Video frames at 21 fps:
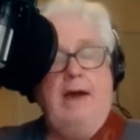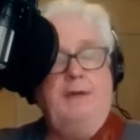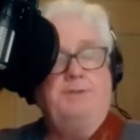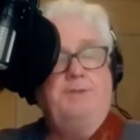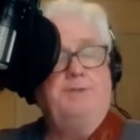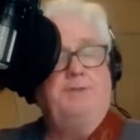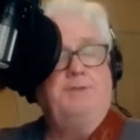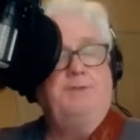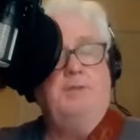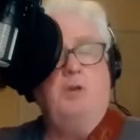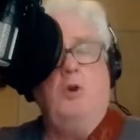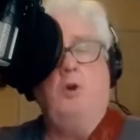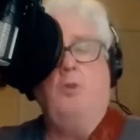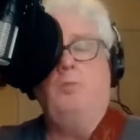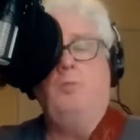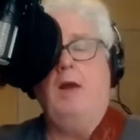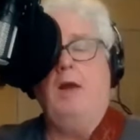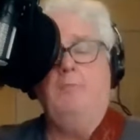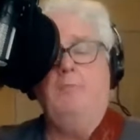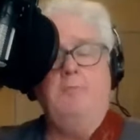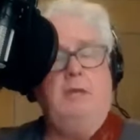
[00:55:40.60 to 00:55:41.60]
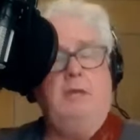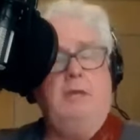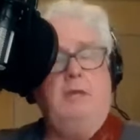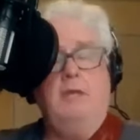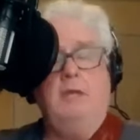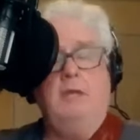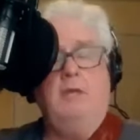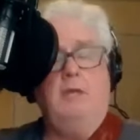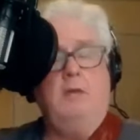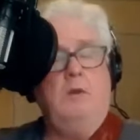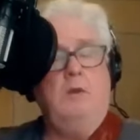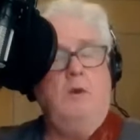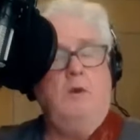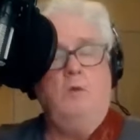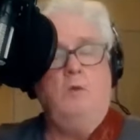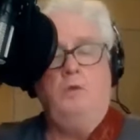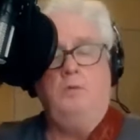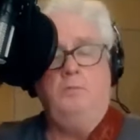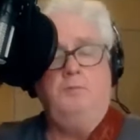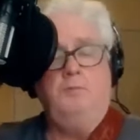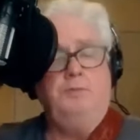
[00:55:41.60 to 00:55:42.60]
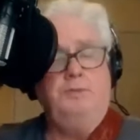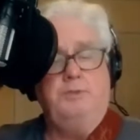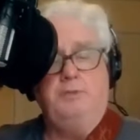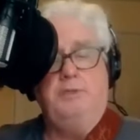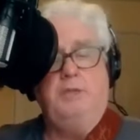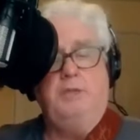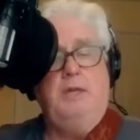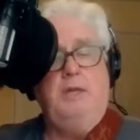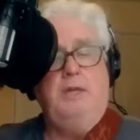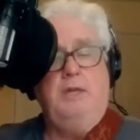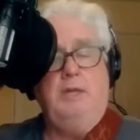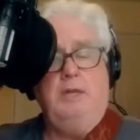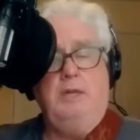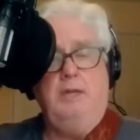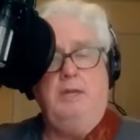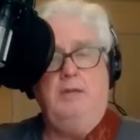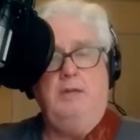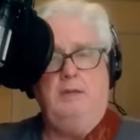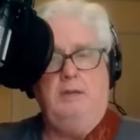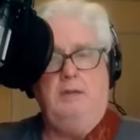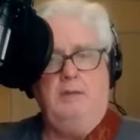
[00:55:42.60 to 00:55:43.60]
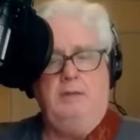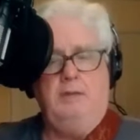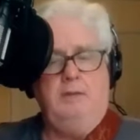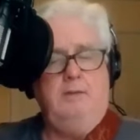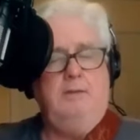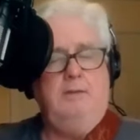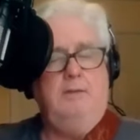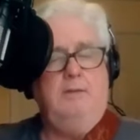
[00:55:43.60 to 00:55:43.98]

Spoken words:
I just hope I make it home today.